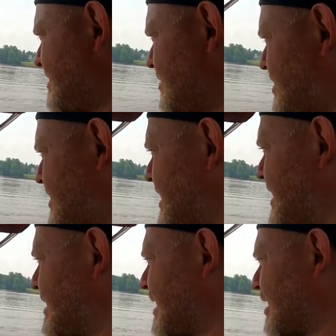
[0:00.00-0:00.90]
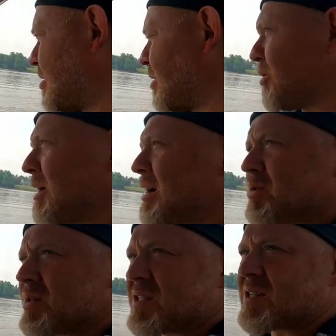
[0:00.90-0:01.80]
Oh, a lot of growth right here. It's
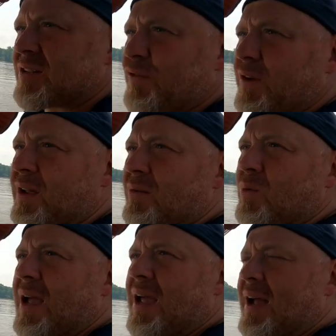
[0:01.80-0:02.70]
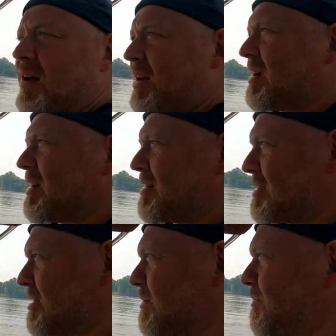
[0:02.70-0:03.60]
only six feet way out here,
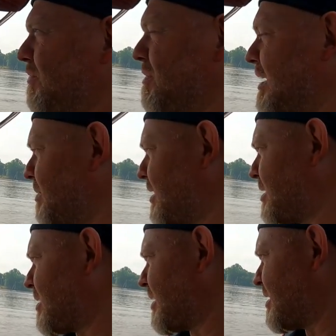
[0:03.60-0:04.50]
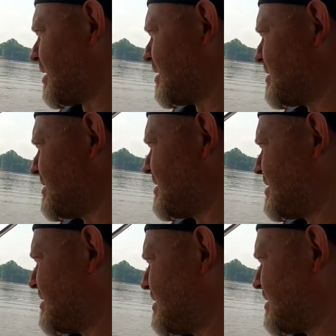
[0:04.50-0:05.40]
so might not be a car here.
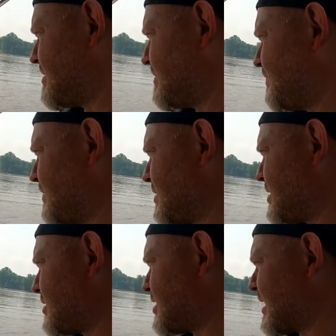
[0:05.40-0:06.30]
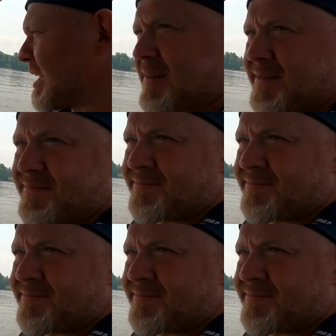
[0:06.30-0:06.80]
We'll still check it out.